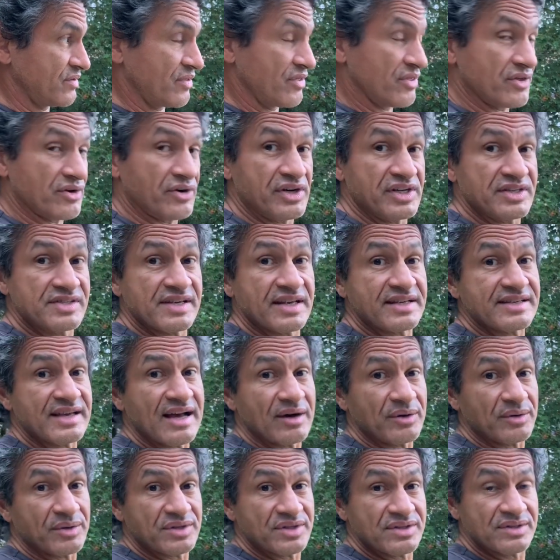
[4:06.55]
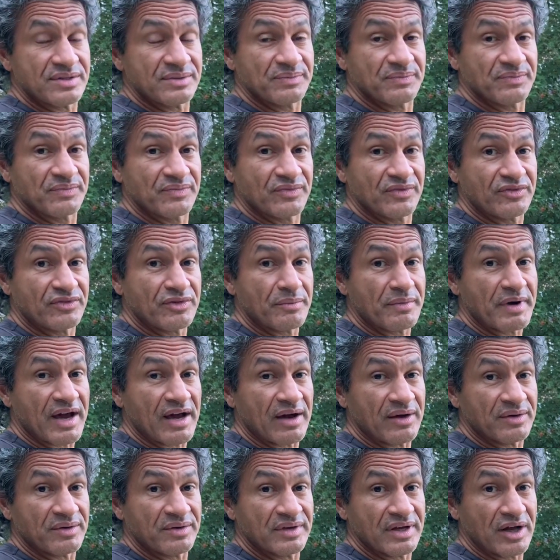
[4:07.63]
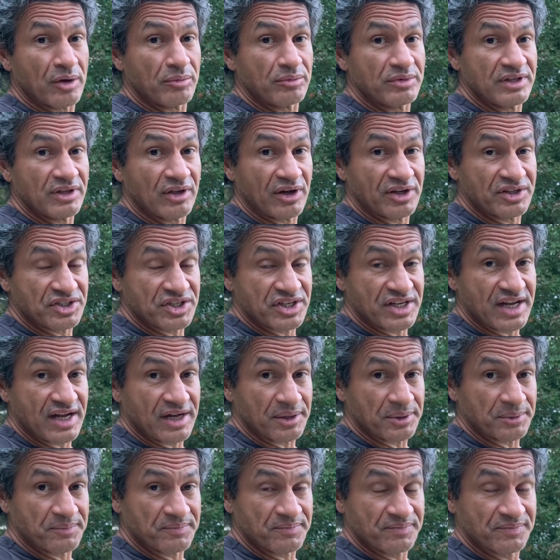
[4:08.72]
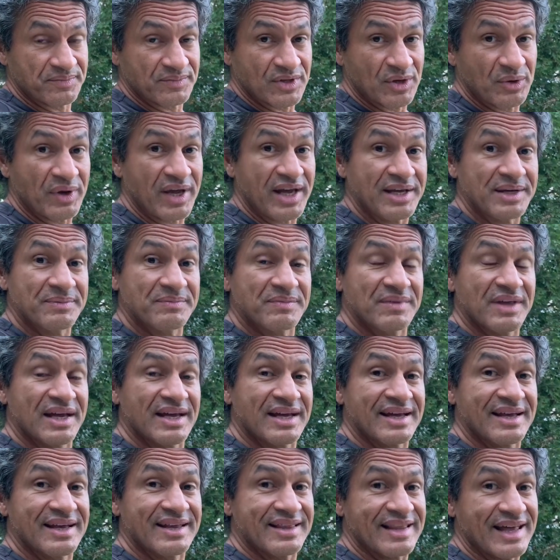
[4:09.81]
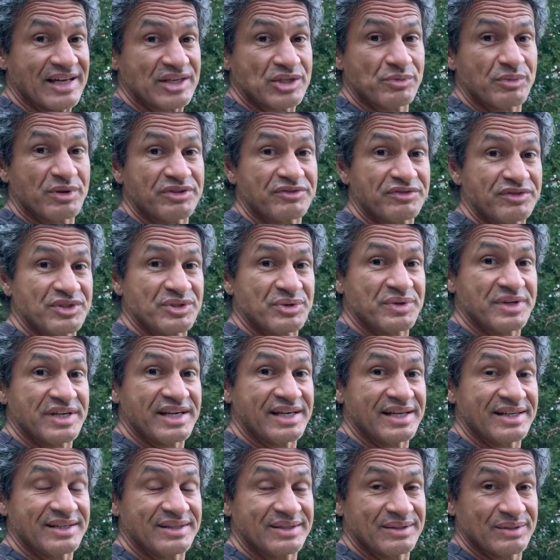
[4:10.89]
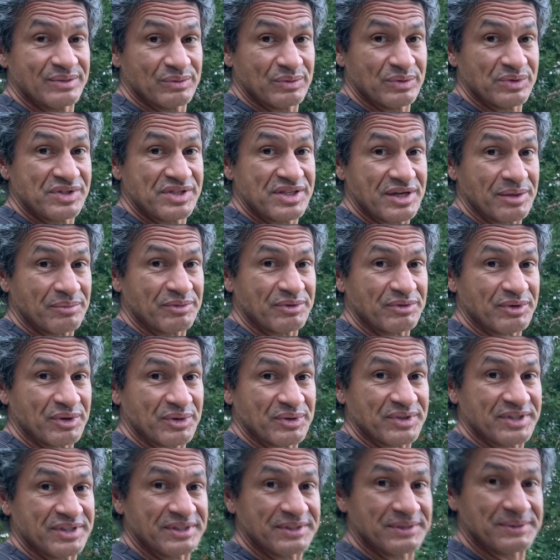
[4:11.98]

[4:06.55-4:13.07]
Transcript: 36 hours from now, I'll be launching out. Okay, thanks so much for tuning in. We'll see you up the road.